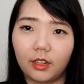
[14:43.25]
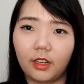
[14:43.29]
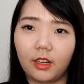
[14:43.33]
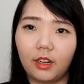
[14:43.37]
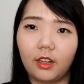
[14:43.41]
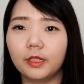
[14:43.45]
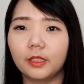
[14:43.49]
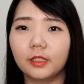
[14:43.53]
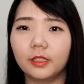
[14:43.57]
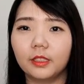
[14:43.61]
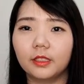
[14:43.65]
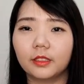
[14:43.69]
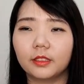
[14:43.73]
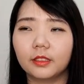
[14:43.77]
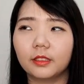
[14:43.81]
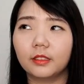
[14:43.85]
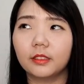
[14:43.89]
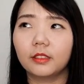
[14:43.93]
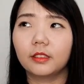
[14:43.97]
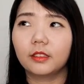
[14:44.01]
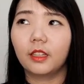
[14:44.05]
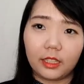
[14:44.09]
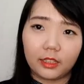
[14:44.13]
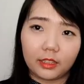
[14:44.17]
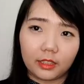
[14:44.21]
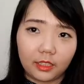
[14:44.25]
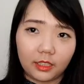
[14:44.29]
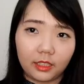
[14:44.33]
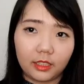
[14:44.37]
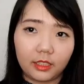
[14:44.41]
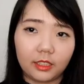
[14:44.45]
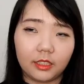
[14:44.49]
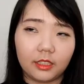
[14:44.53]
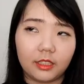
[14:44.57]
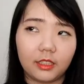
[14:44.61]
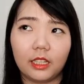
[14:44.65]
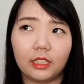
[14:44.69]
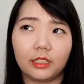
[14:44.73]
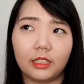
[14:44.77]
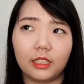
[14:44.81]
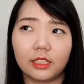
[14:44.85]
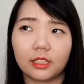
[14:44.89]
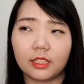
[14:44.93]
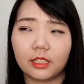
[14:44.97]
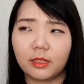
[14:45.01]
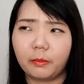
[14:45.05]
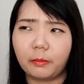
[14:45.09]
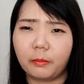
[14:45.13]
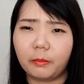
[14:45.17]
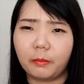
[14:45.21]
But I think it
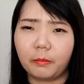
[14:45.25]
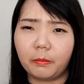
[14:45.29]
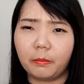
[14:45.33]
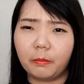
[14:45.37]
is a